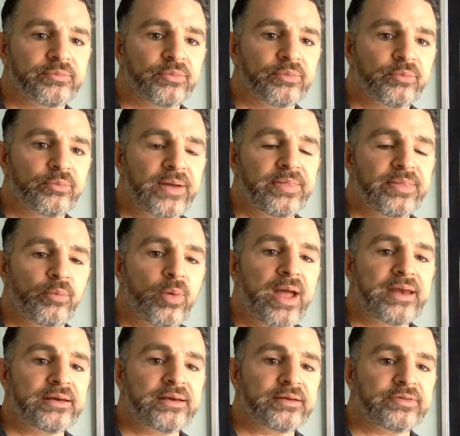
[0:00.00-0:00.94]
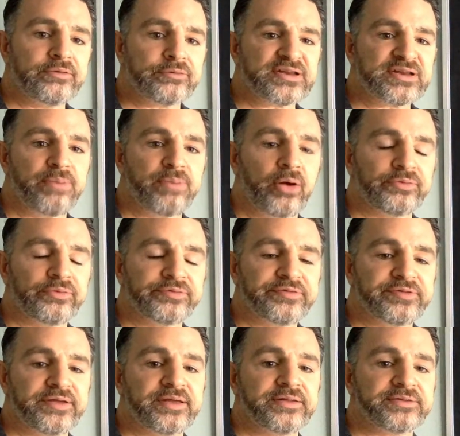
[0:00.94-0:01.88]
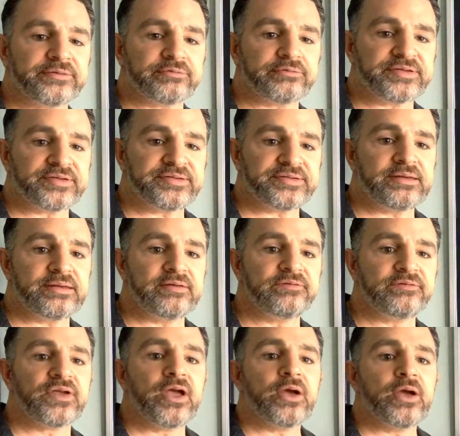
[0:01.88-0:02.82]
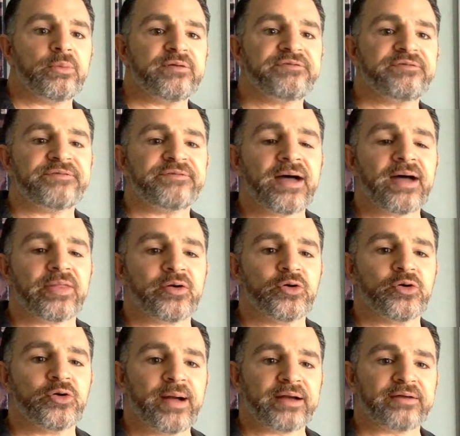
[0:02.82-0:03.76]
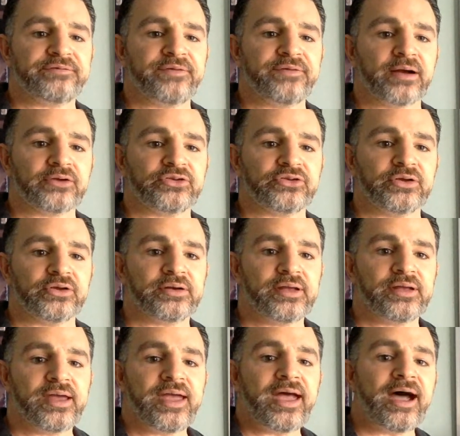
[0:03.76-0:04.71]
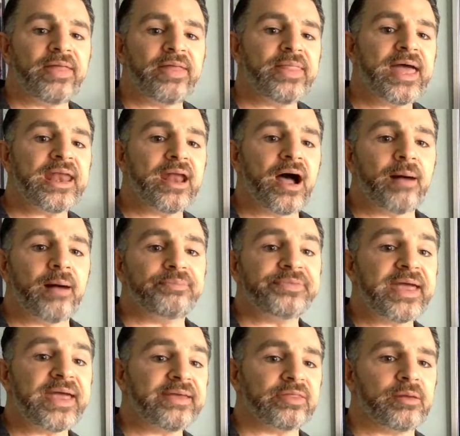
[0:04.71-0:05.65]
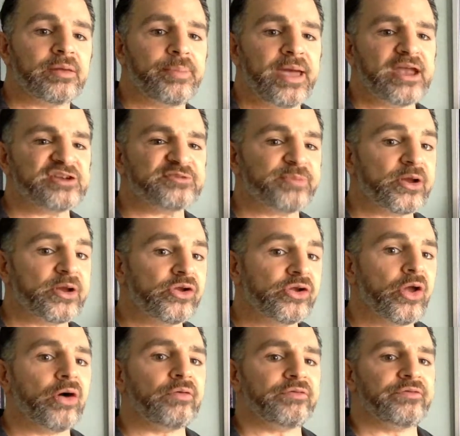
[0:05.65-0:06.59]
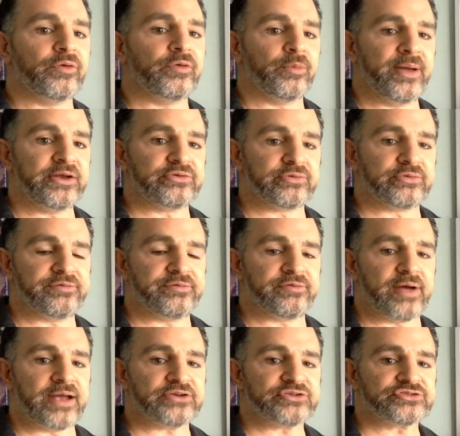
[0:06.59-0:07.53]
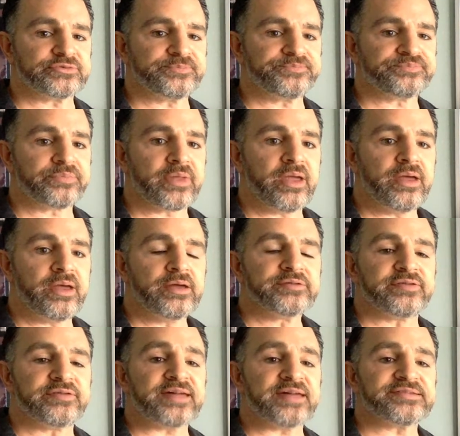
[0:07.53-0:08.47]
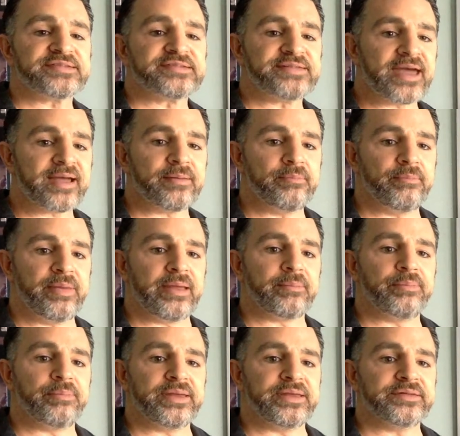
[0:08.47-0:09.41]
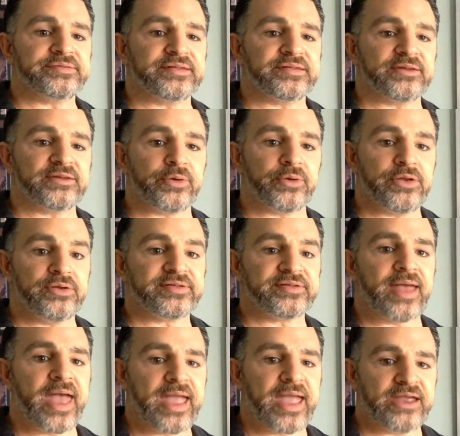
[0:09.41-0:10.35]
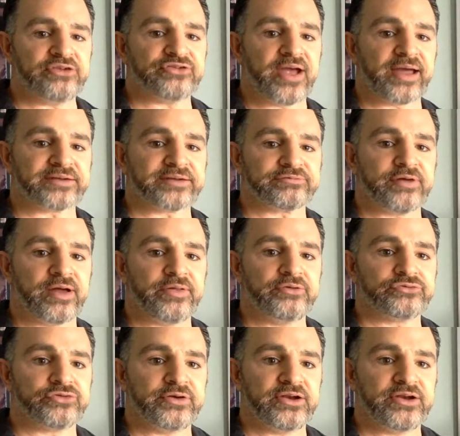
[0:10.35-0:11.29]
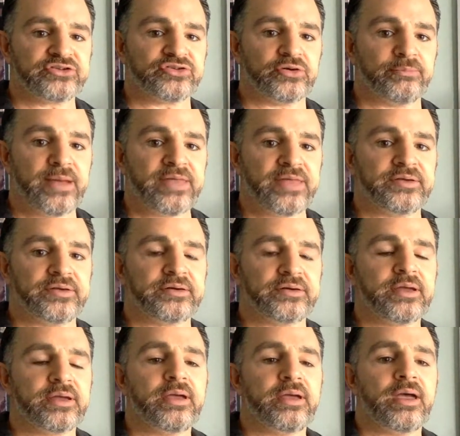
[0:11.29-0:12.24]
when the response is received, we fire the callback function and then update the page, but not full page refresh. So that's the second big piece, is that we're using AJAX rather than traditional method